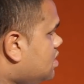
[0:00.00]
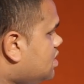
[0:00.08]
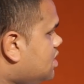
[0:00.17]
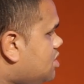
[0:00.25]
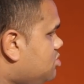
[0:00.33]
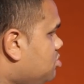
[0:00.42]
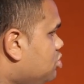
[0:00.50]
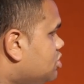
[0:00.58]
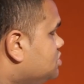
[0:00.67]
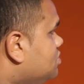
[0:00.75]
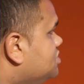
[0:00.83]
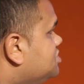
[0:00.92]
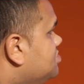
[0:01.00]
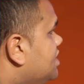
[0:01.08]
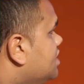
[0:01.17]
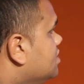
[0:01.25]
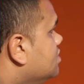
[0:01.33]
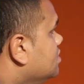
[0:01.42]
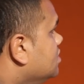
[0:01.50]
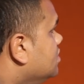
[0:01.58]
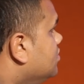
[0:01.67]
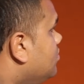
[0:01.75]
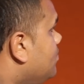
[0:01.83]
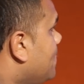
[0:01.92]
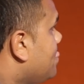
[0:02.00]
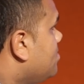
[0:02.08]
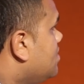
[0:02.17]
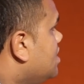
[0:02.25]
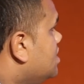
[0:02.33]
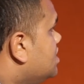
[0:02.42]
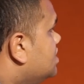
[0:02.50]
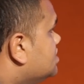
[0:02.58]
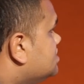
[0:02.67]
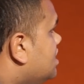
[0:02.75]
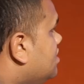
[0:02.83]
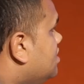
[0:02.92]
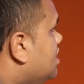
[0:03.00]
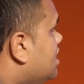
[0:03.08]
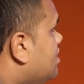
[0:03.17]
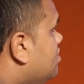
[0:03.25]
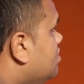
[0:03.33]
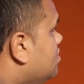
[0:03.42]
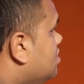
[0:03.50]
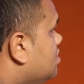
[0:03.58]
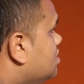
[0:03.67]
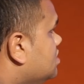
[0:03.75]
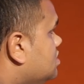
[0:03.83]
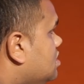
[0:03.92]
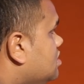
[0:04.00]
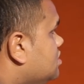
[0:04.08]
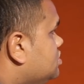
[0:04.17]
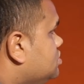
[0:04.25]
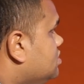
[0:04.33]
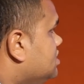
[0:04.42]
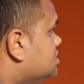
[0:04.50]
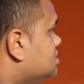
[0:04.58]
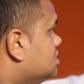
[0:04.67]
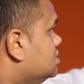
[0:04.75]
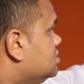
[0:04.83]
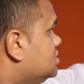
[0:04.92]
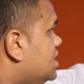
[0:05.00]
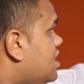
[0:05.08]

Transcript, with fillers: You know, my boys watch me, and so you know, I've got, the choice today.